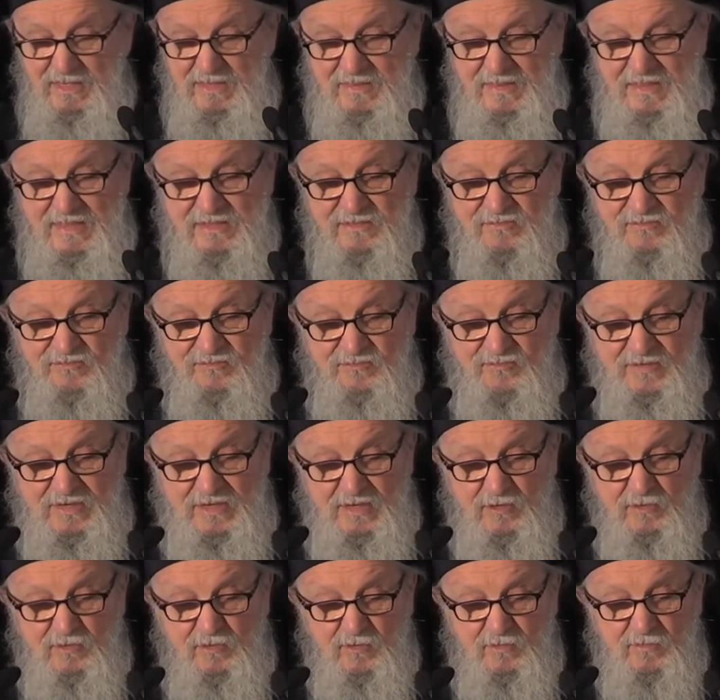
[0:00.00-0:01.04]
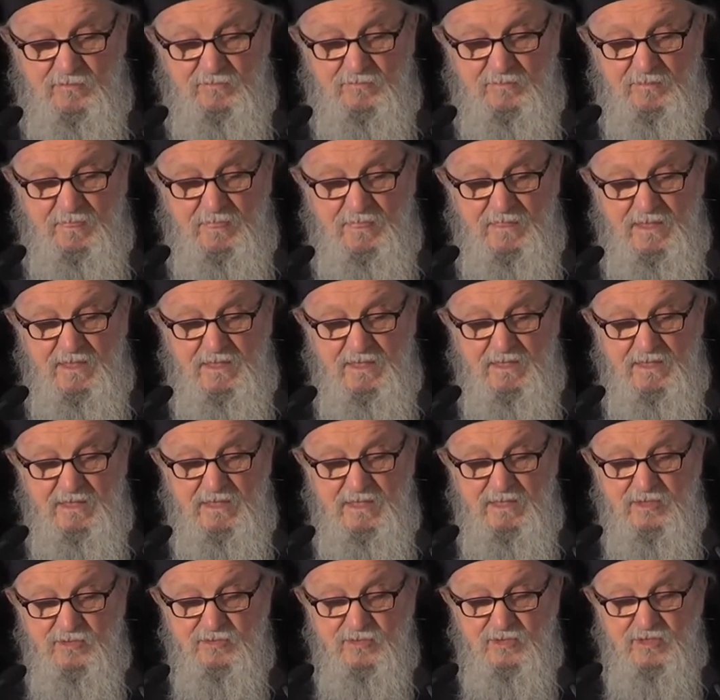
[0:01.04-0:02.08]
that freedom
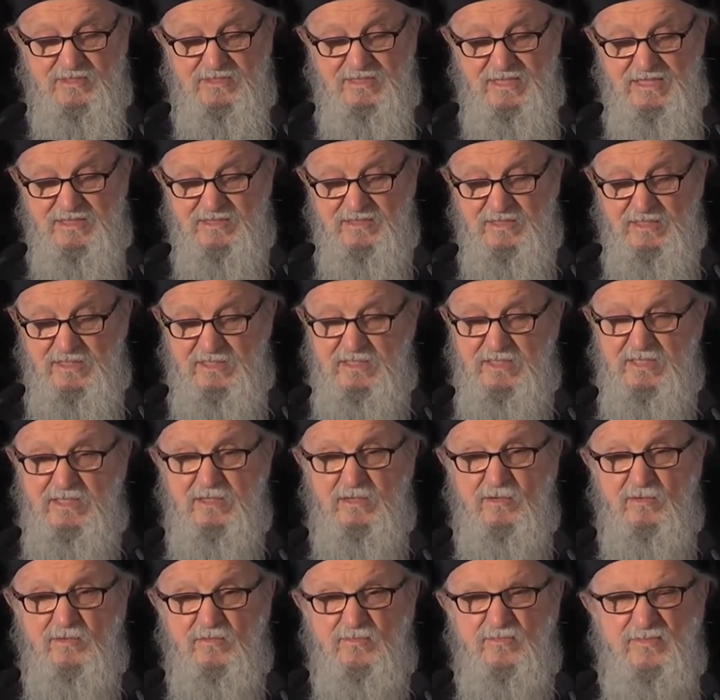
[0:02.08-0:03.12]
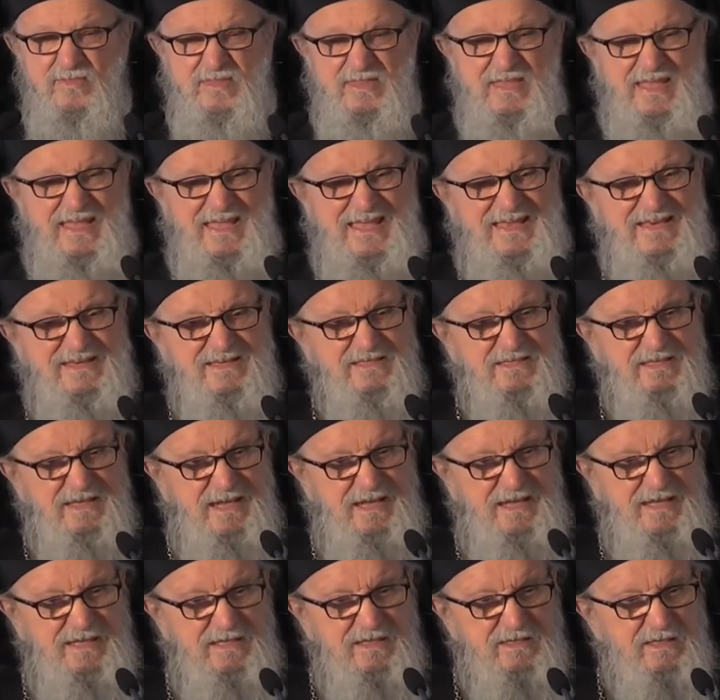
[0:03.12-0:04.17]
is the destiny of the
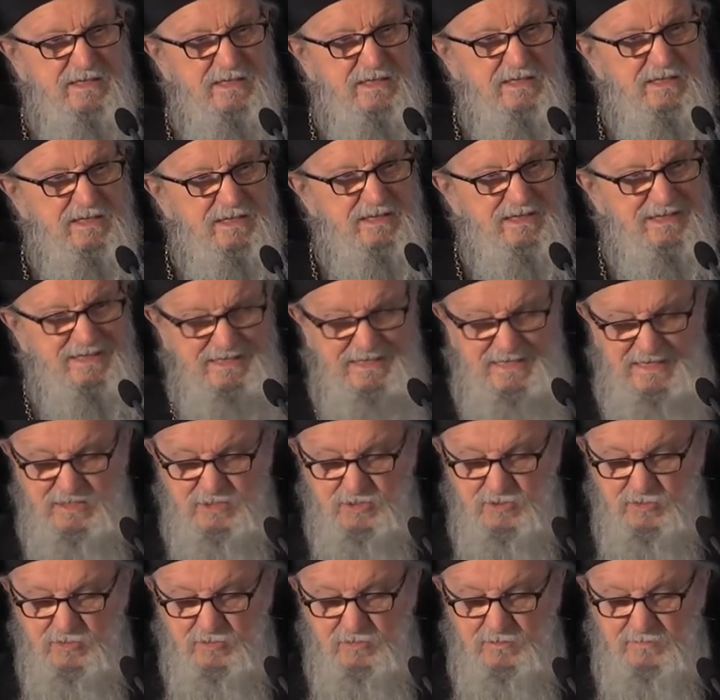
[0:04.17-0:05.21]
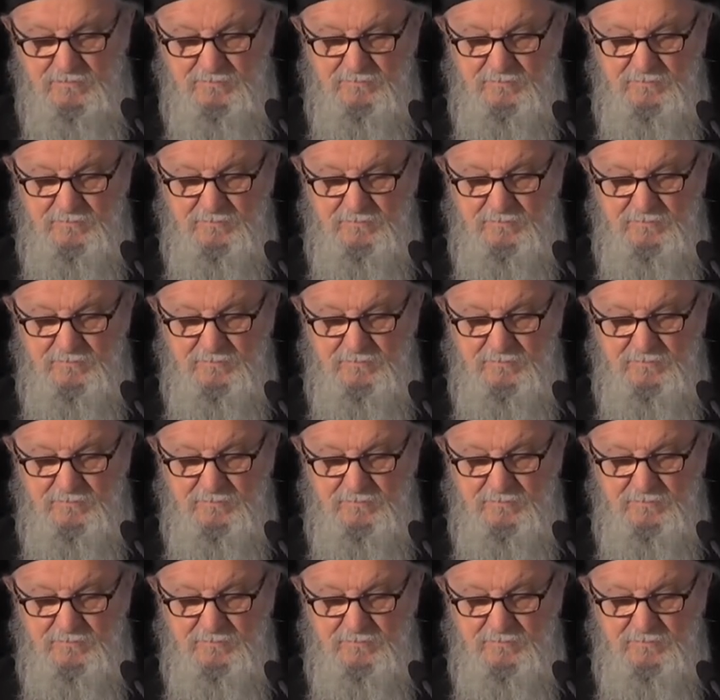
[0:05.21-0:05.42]
entire creation.